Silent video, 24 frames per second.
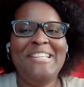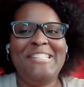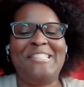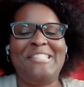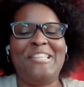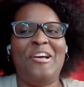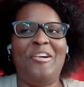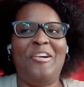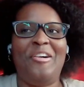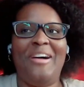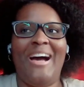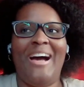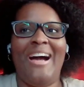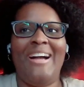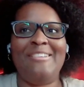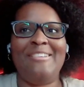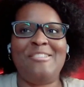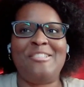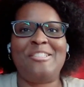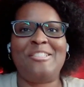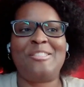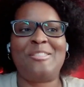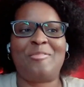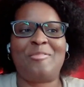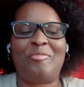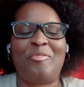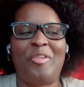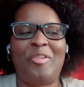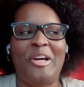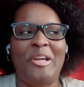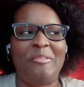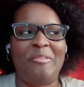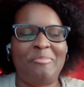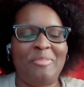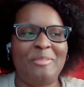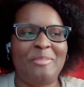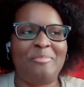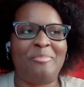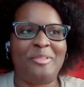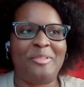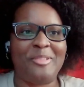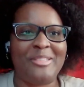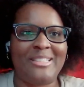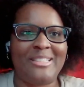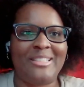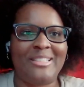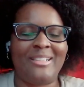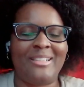So I just want
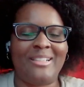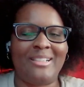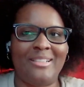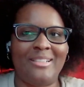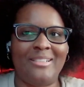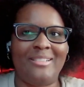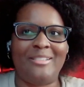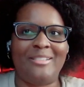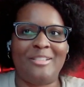people to